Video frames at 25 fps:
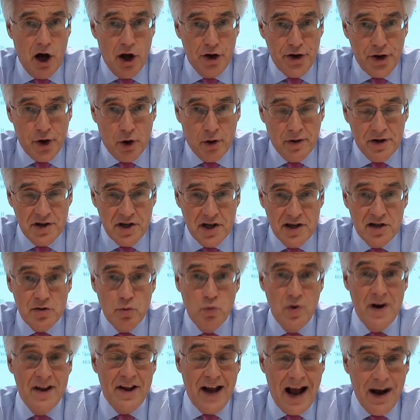authorities
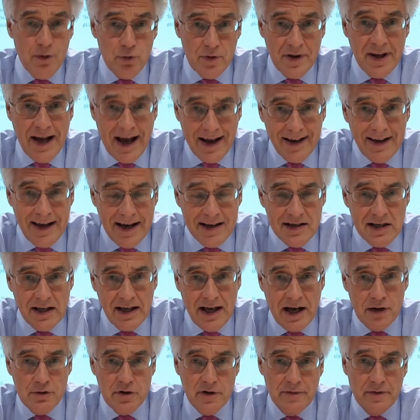without that getting
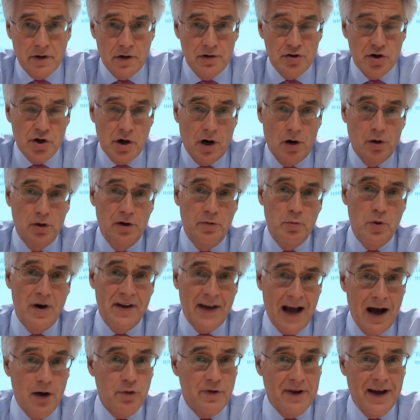out of control and
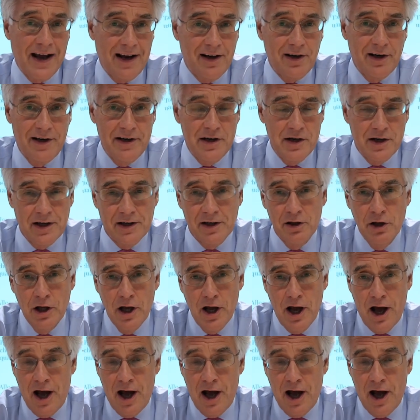without that leading